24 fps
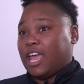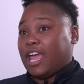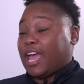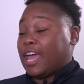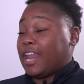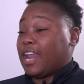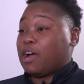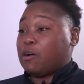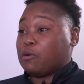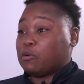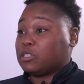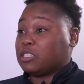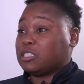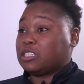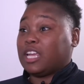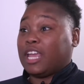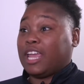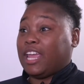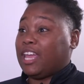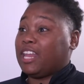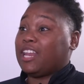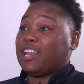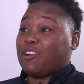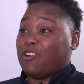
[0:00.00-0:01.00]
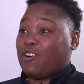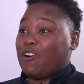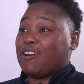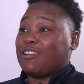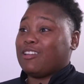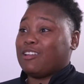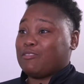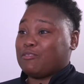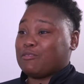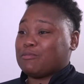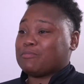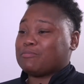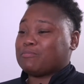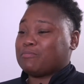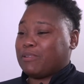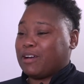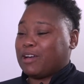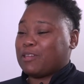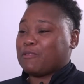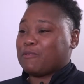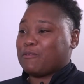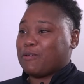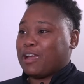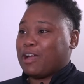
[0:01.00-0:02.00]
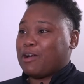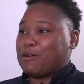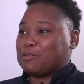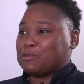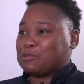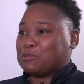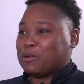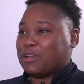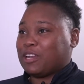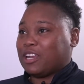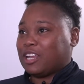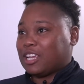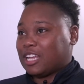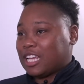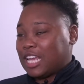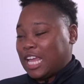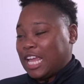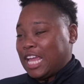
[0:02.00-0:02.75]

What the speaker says: and I was hitting all of them. By the way, I was winning.